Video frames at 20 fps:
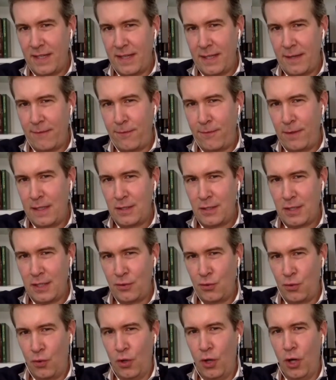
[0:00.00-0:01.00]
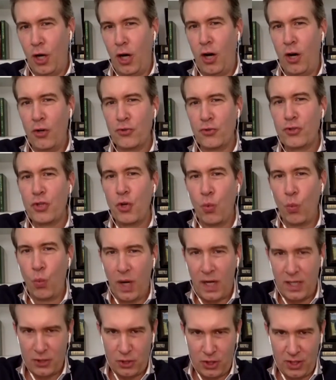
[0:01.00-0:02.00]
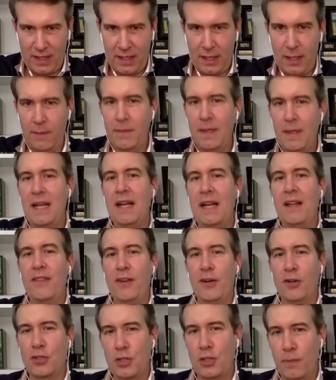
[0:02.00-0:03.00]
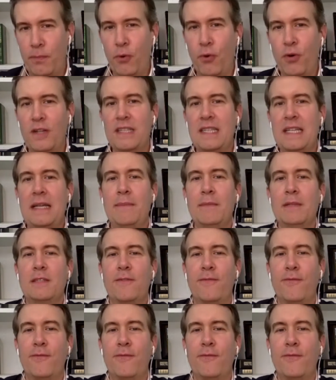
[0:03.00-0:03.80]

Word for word: that franchisor also watching them. Their support team is